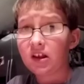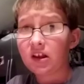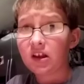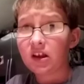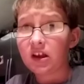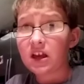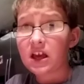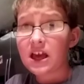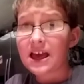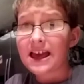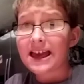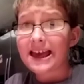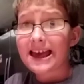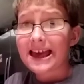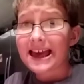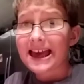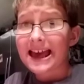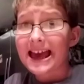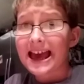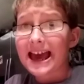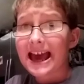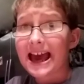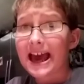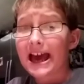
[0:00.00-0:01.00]
now we have
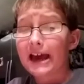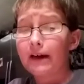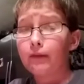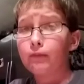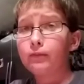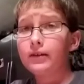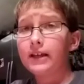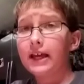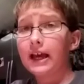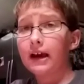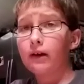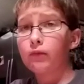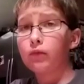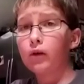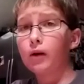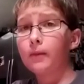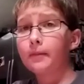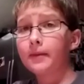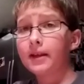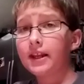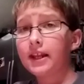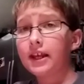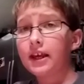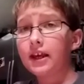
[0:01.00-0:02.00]
55 seconds.
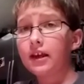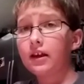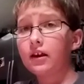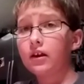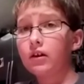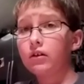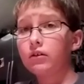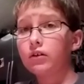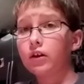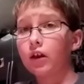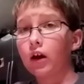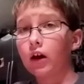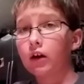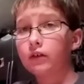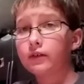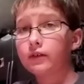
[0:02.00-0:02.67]
Great.